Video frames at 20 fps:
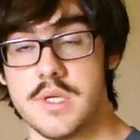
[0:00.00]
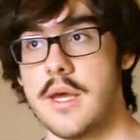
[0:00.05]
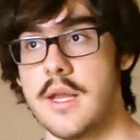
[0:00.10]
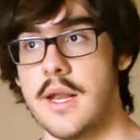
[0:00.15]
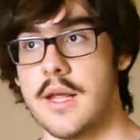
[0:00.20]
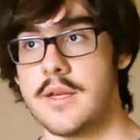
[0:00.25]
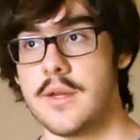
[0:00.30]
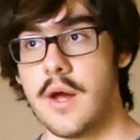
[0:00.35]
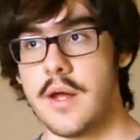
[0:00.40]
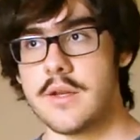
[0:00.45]
And
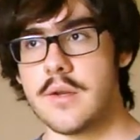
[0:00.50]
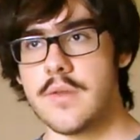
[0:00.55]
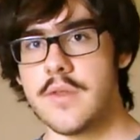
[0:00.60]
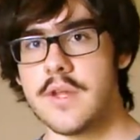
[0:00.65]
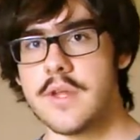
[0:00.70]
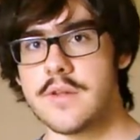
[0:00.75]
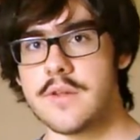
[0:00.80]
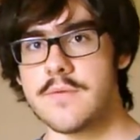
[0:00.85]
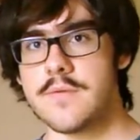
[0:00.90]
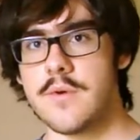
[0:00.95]
I don't, I don't
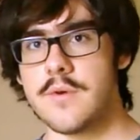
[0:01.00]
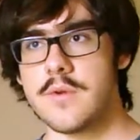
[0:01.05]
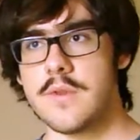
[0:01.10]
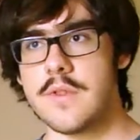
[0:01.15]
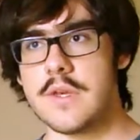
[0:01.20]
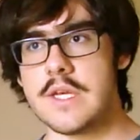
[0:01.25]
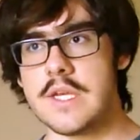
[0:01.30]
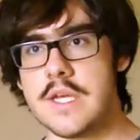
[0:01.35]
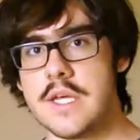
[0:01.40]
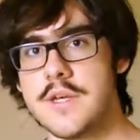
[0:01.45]
think it's the fault of
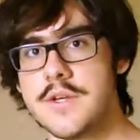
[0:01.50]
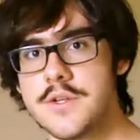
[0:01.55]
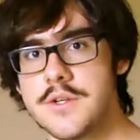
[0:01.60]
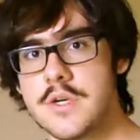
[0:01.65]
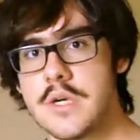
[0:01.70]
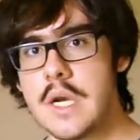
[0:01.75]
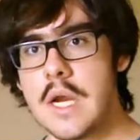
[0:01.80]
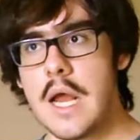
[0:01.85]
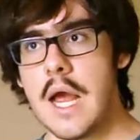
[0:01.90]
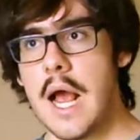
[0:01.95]
the
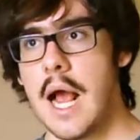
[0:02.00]
teacher.